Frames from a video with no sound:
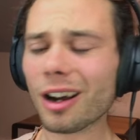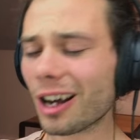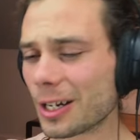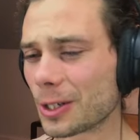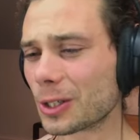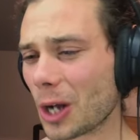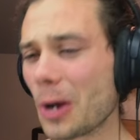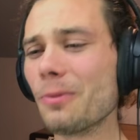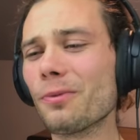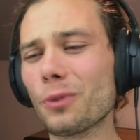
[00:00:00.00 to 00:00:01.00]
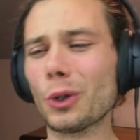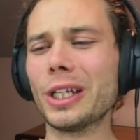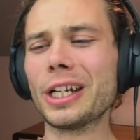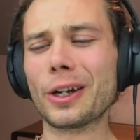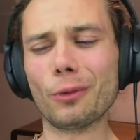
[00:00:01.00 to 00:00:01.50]
I just don't
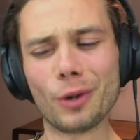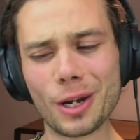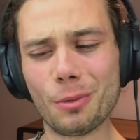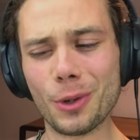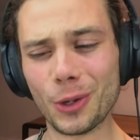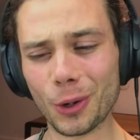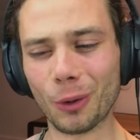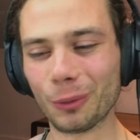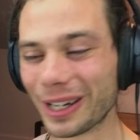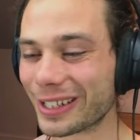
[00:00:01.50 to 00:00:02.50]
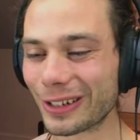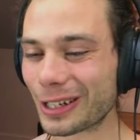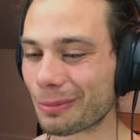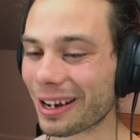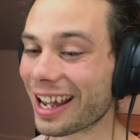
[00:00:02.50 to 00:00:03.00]
fully agree with your
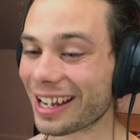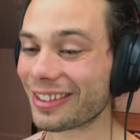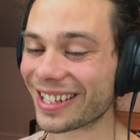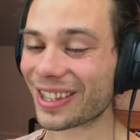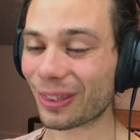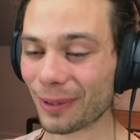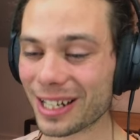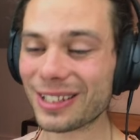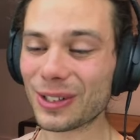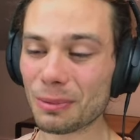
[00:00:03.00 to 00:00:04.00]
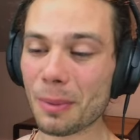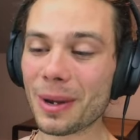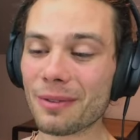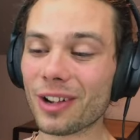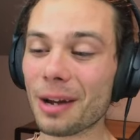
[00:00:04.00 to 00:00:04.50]
research. But hey, these three super
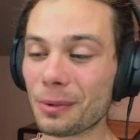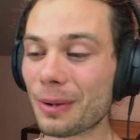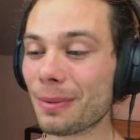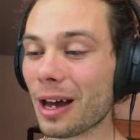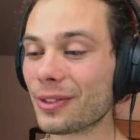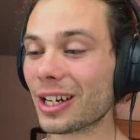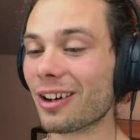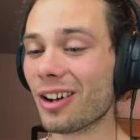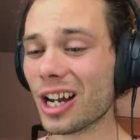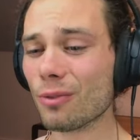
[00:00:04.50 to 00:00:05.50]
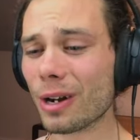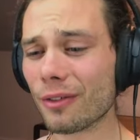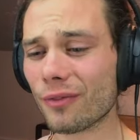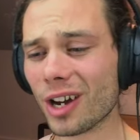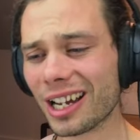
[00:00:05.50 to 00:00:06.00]
powerful upgrade paths and a high rate
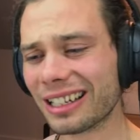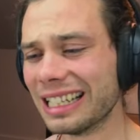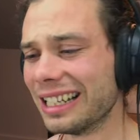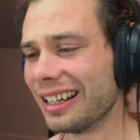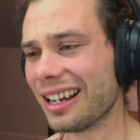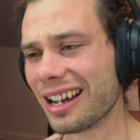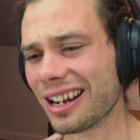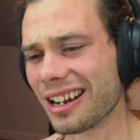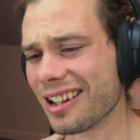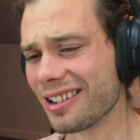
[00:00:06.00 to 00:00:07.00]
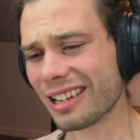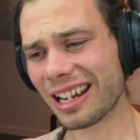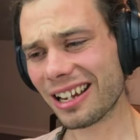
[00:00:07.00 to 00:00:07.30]
of fire, I